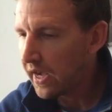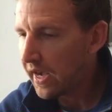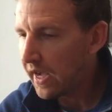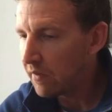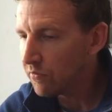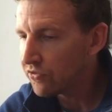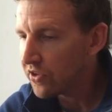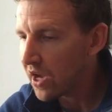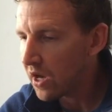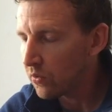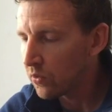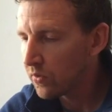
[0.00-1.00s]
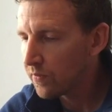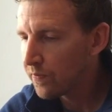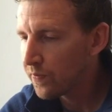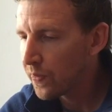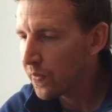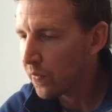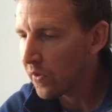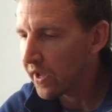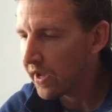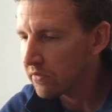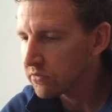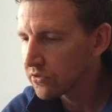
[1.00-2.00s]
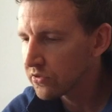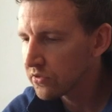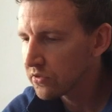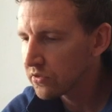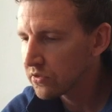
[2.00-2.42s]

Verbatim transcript: And so, what else?